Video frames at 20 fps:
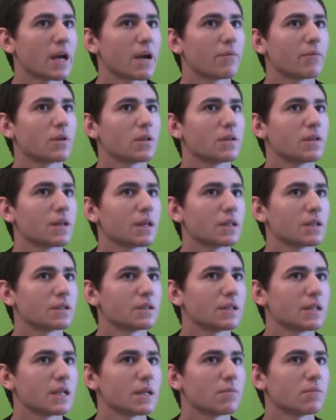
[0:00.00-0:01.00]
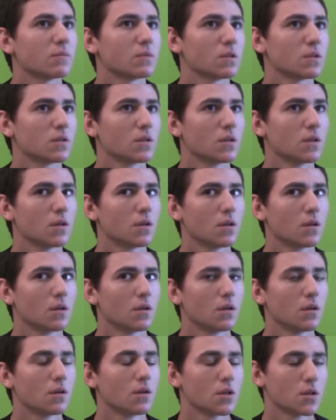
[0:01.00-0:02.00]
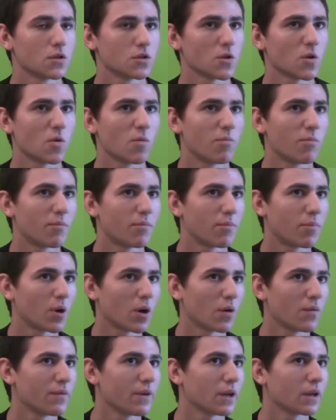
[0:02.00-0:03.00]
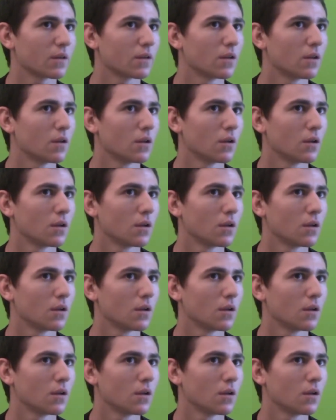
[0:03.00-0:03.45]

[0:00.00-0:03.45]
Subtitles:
everything seemed so perfect.